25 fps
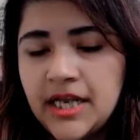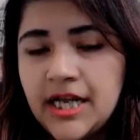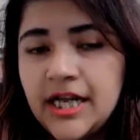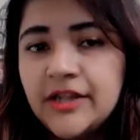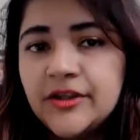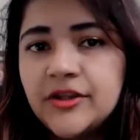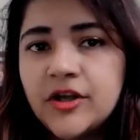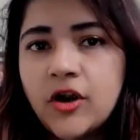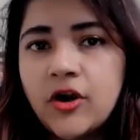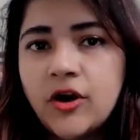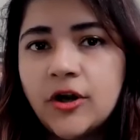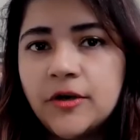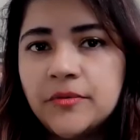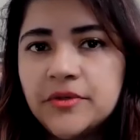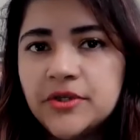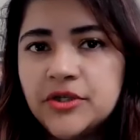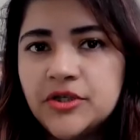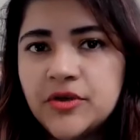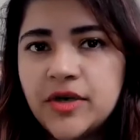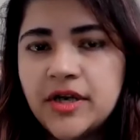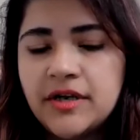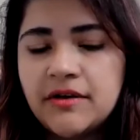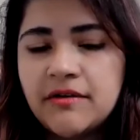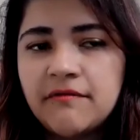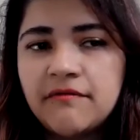The
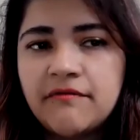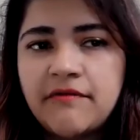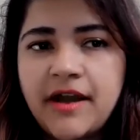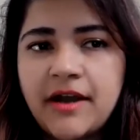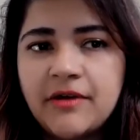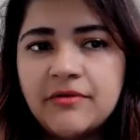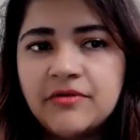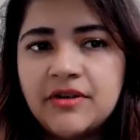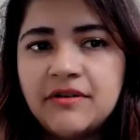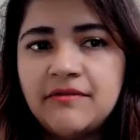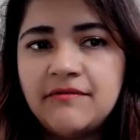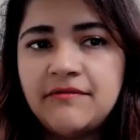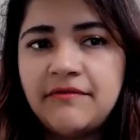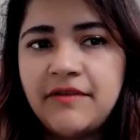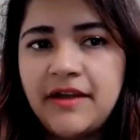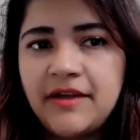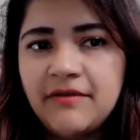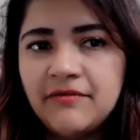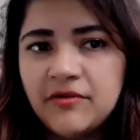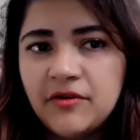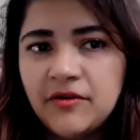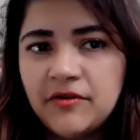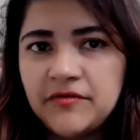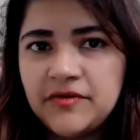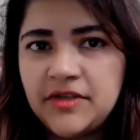arbitrator found in
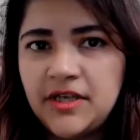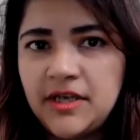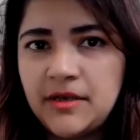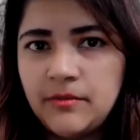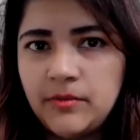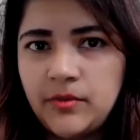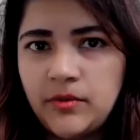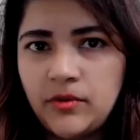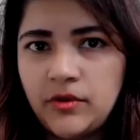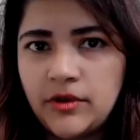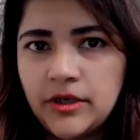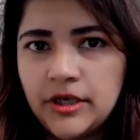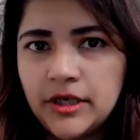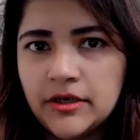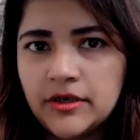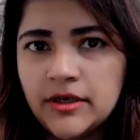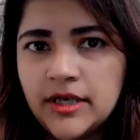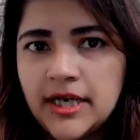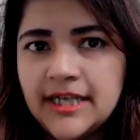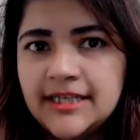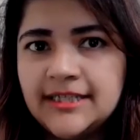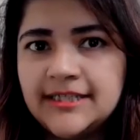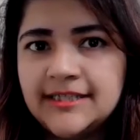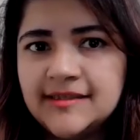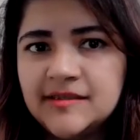favor of the employer
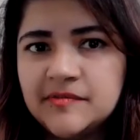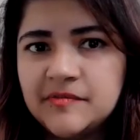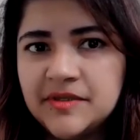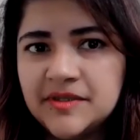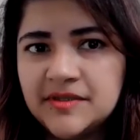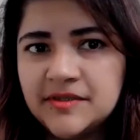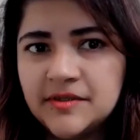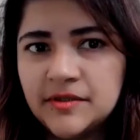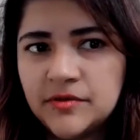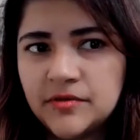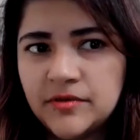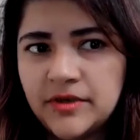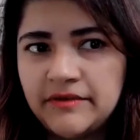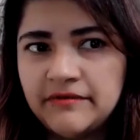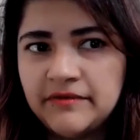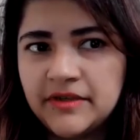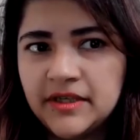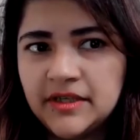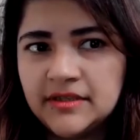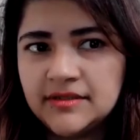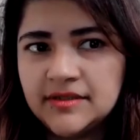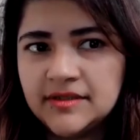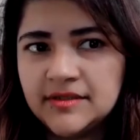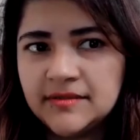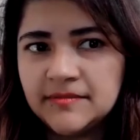and dismissed the
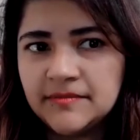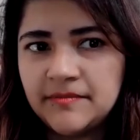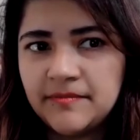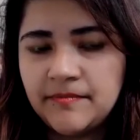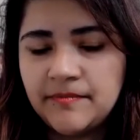grievance.